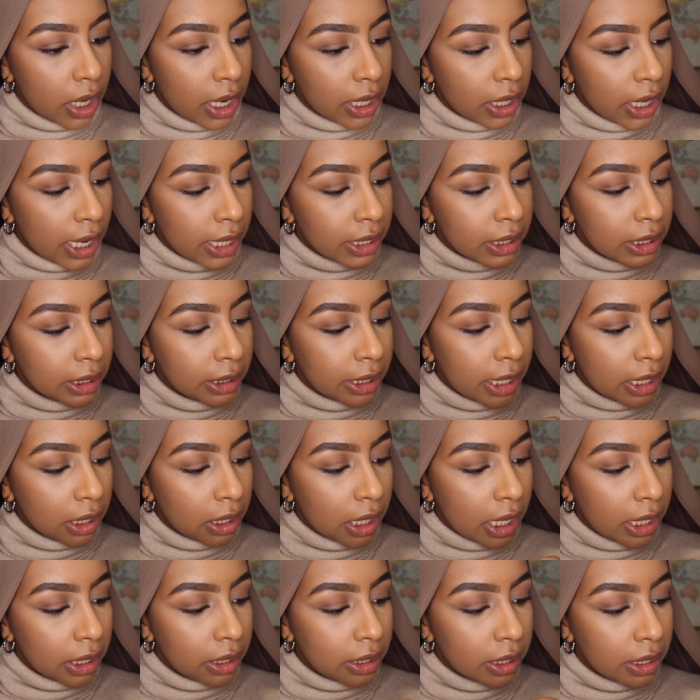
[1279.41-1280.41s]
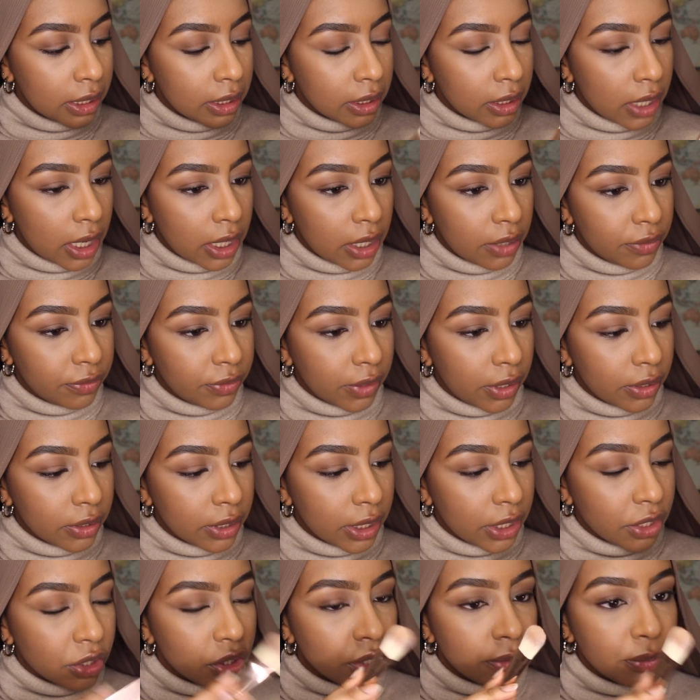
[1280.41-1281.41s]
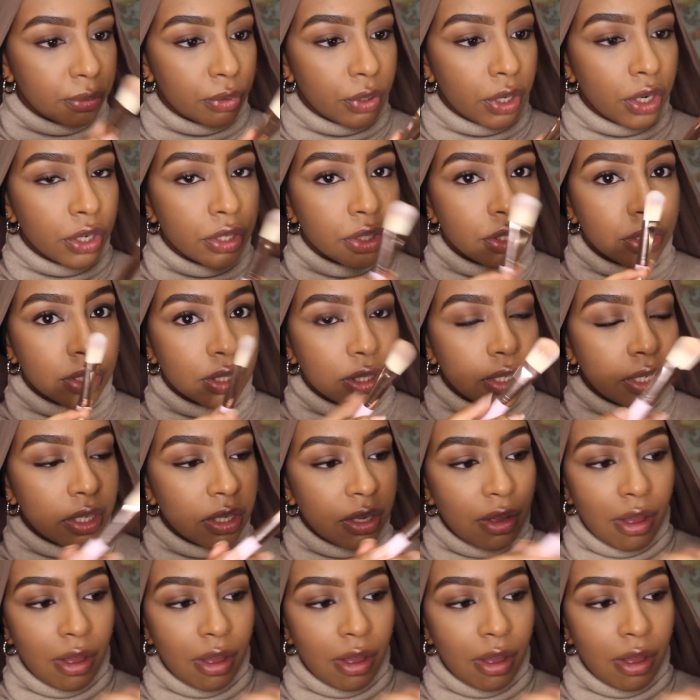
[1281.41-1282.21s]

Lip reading: I like to get like this kind of foundation brush